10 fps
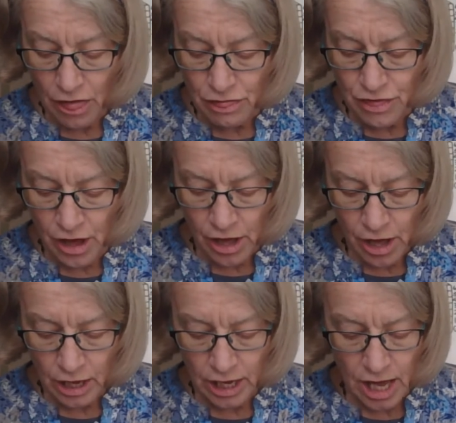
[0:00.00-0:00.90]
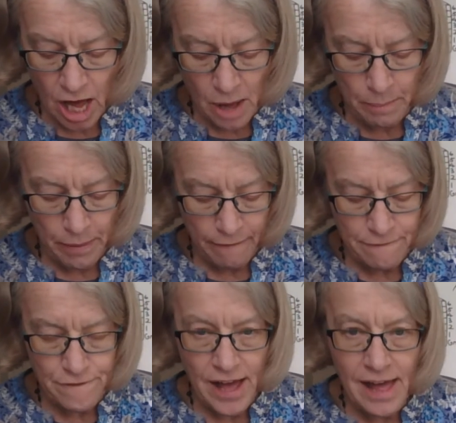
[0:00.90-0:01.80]
the cup
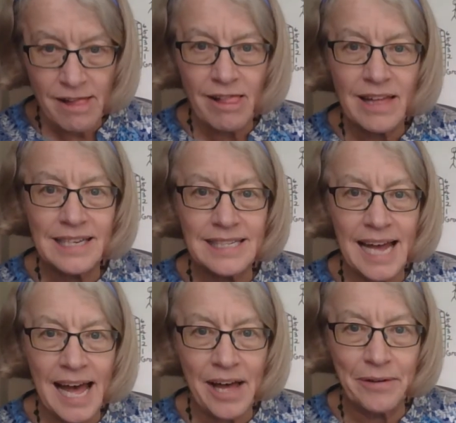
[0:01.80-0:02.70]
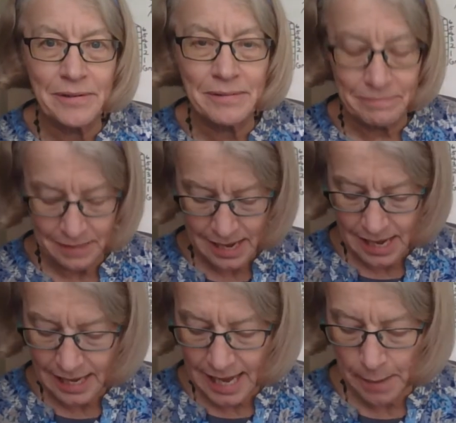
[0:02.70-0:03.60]
fell down.
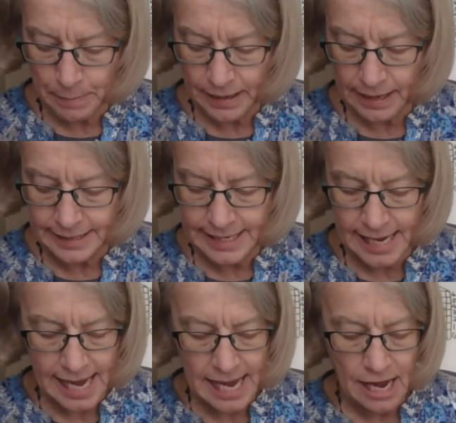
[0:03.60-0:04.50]
Capital T,